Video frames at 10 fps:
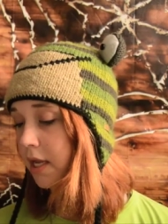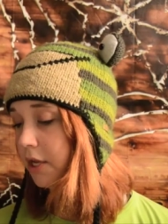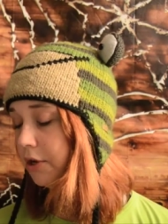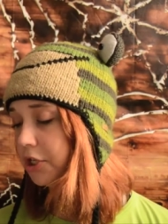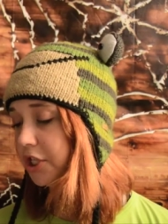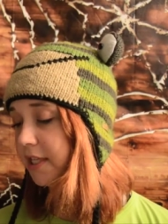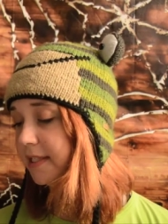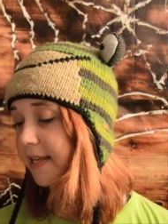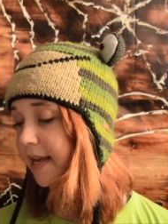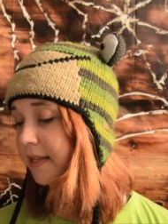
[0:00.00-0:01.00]
He or she
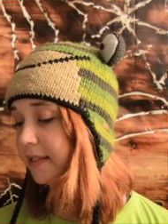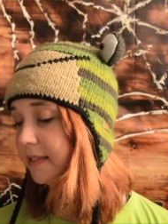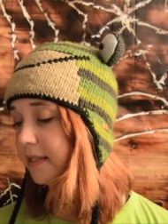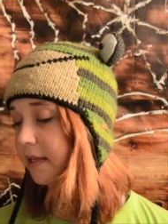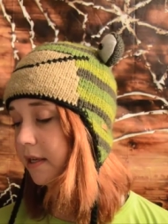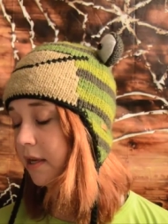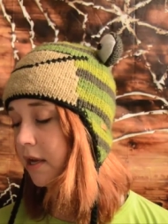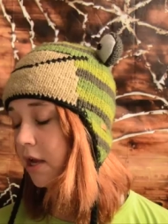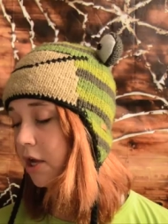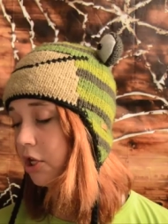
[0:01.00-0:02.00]
says,
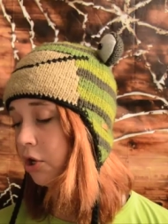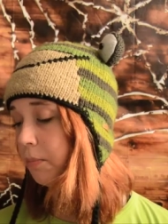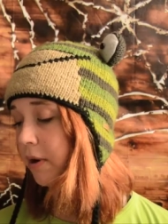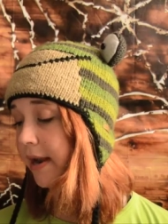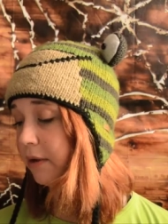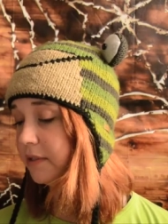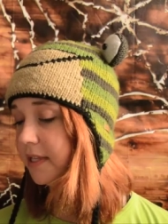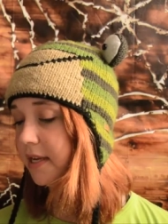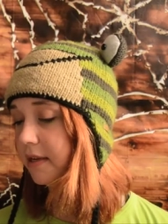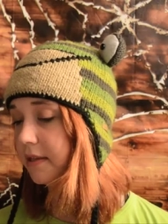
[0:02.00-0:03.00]
You're
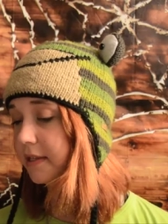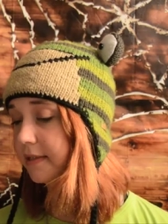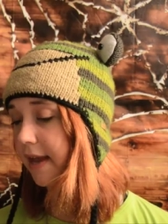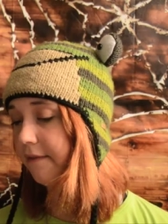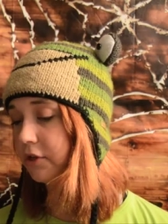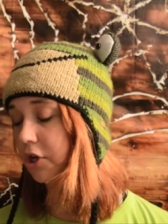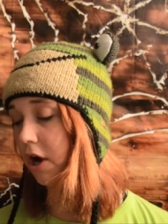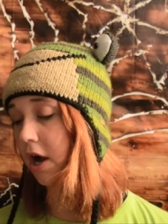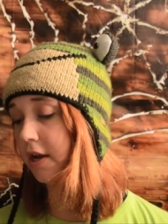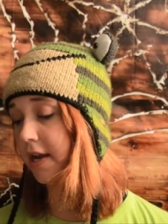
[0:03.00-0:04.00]
pronouncing the scavenger
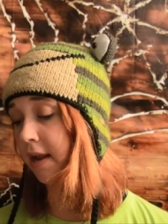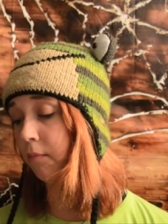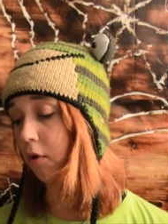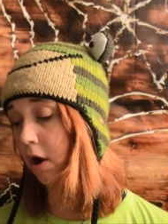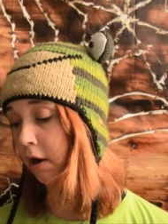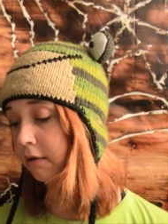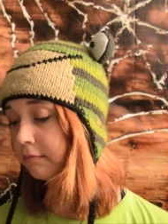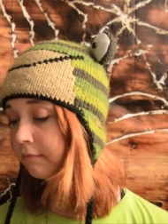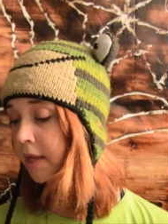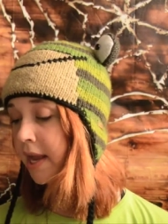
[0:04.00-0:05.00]
hunt name
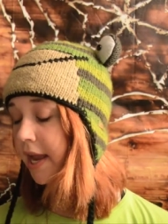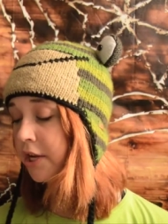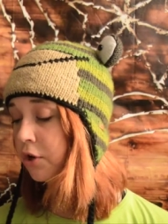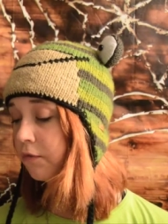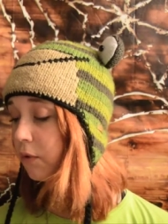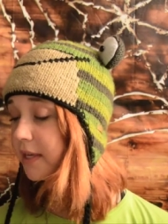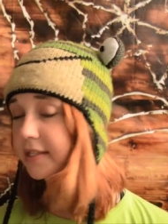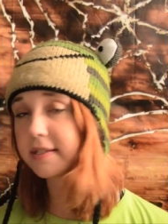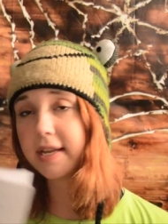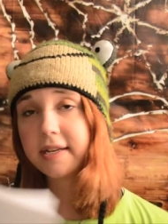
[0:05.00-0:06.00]
wrong and your
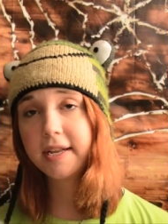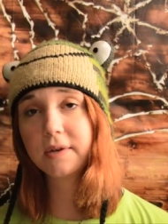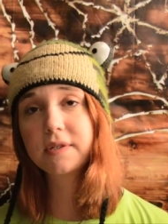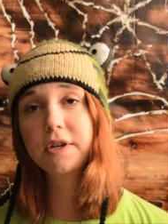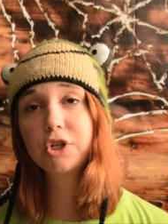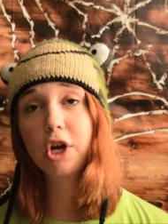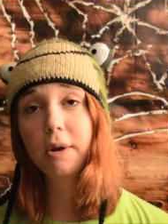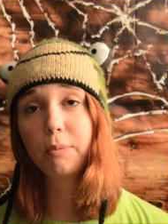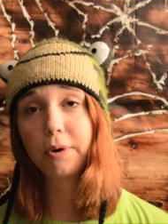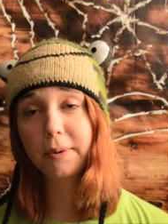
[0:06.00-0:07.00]
voice is like nails on a
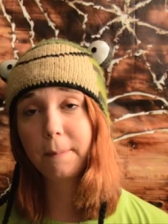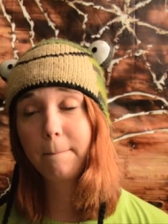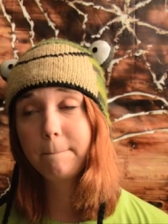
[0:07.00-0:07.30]
chalkboard.